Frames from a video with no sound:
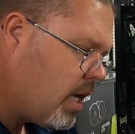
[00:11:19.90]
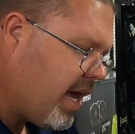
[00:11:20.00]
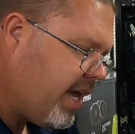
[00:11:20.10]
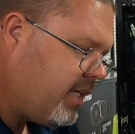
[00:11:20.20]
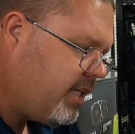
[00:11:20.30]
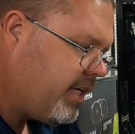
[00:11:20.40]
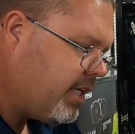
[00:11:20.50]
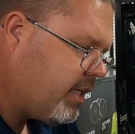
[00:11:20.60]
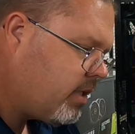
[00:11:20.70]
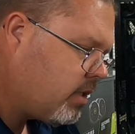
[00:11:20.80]
8
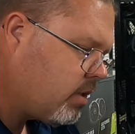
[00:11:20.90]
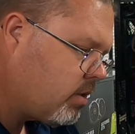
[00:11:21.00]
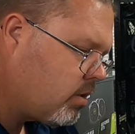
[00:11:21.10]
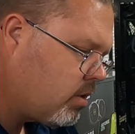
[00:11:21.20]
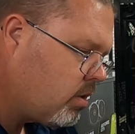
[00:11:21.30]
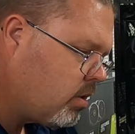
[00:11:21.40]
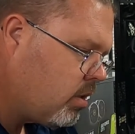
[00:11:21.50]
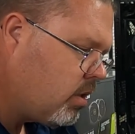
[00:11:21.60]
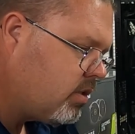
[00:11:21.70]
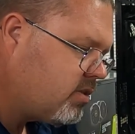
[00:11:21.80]
gig,
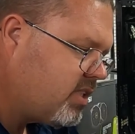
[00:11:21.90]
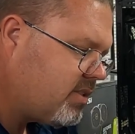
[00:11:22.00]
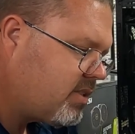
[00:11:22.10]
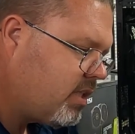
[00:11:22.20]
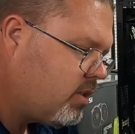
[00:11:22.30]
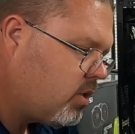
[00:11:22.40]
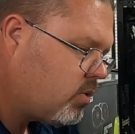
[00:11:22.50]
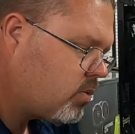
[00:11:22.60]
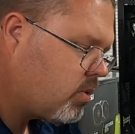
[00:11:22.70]
1600